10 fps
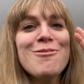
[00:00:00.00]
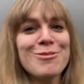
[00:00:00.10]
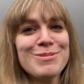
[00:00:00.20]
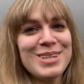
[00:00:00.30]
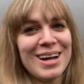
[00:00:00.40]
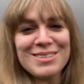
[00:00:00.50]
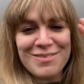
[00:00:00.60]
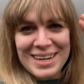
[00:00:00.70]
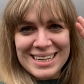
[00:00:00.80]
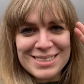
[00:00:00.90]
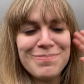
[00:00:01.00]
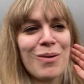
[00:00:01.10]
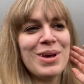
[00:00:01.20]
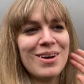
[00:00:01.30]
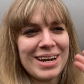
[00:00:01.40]
from start to finish,
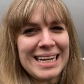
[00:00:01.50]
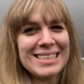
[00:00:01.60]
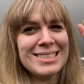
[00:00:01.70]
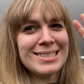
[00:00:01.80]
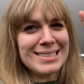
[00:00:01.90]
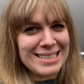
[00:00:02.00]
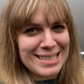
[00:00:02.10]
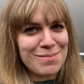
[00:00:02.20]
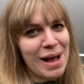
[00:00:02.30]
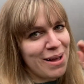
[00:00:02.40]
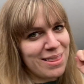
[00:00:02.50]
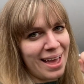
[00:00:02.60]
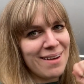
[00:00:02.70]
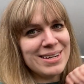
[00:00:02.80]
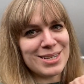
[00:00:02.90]
but we got it just about
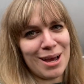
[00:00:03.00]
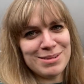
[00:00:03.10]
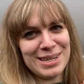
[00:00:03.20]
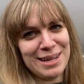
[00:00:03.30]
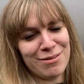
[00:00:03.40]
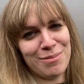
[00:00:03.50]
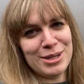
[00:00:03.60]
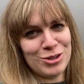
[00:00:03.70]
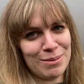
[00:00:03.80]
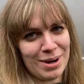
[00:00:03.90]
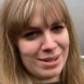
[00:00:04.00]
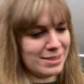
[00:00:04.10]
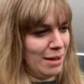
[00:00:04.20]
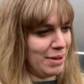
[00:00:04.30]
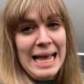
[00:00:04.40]
there in time to leave for my trip
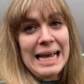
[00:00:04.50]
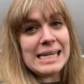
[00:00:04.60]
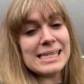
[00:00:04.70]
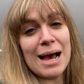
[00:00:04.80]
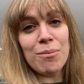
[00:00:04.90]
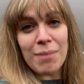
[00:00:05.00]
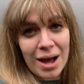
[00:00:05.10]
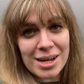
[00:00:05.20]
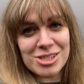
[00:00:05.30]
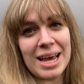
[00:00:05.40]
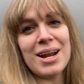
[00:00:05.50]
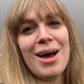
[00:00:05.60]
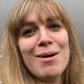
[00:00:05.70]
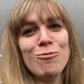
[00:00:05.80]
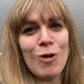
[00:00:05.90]
last summer. It is now March and
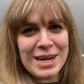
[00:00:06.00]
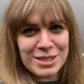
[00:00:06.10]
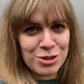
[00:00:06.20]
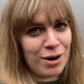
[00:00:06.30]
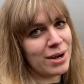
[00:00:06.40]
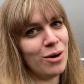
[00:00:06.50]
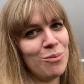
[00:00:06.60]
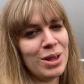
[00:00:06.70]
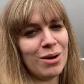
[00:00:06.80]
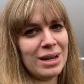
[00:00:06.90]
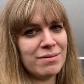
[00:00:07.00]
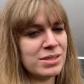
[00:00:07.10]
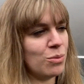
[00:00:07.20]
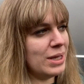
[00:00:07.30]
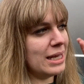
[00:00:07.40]
I am ready to crack on with Olive
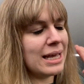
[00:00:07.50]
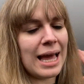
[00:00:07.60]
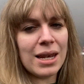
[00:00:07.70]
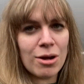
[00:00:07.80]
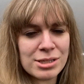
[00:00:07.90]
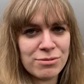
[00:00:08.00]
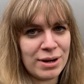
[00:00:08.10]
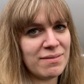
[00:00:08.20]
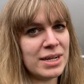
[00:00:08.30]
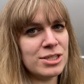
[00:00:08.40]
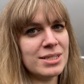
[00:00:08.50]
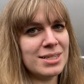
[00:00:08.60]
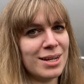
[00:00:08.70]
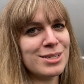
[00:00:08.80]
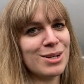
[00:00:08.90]
so we can get lots of renovations
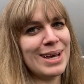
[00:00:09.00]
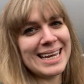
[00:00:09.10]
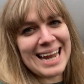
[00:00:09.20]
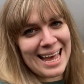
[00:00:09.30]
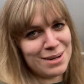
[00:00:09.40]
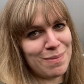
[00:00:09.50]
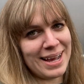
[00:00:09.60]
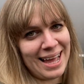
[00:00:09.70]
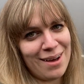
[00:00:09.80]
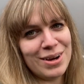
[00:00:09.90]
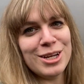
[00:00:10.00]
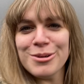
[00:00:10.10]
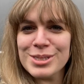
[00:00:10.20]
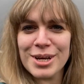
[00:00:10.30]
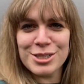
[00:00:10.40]
done so I can head back out and
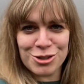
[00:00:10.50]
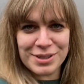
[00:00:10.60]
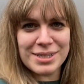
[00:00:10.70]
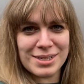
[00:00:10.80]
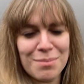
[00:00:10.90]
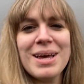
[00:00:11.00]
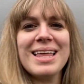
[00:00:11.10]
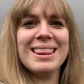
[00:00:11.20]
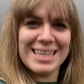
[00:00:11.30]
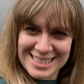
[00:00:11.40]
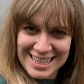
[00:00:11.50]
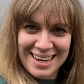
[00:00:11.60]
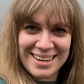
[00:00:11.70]
use her during the summer this year.